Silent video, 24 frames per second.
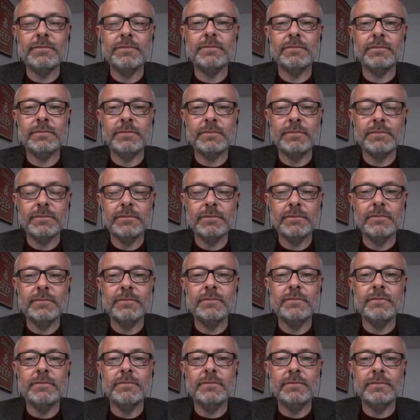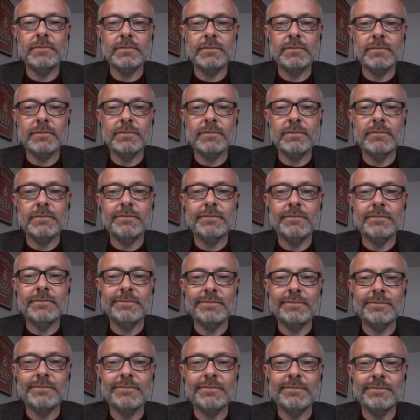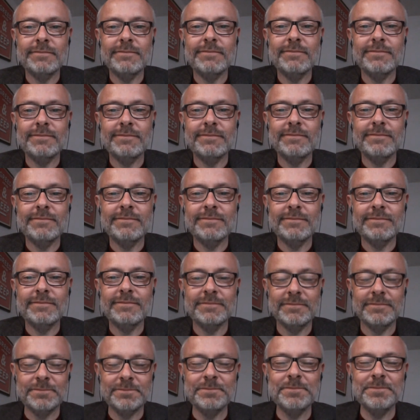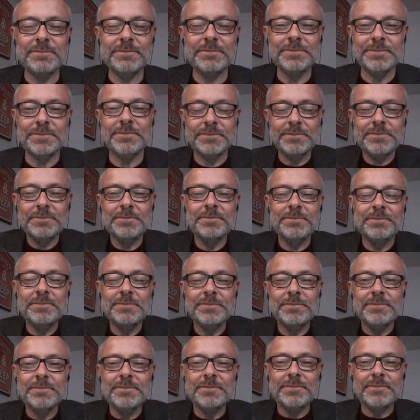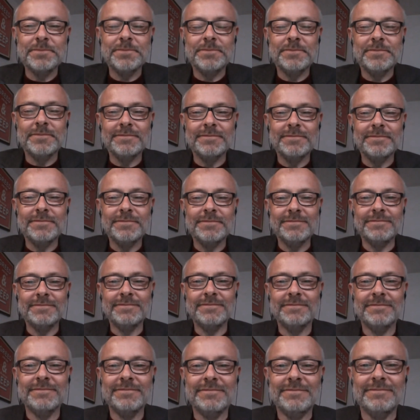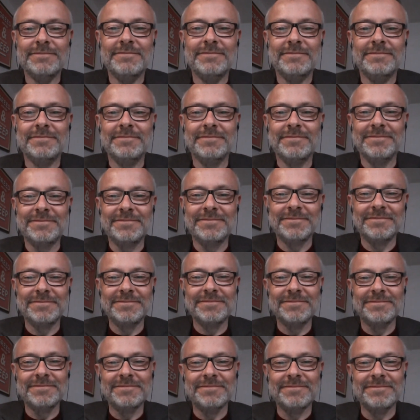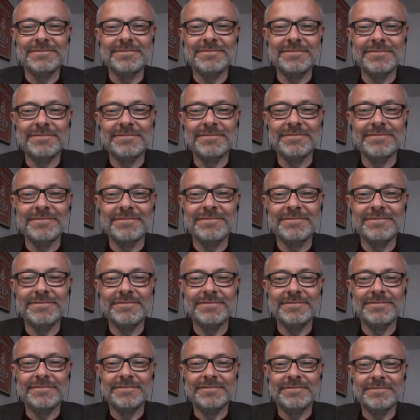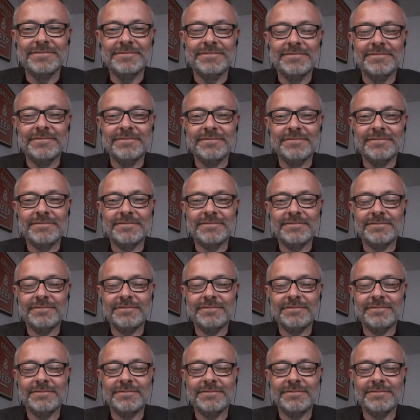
(silent)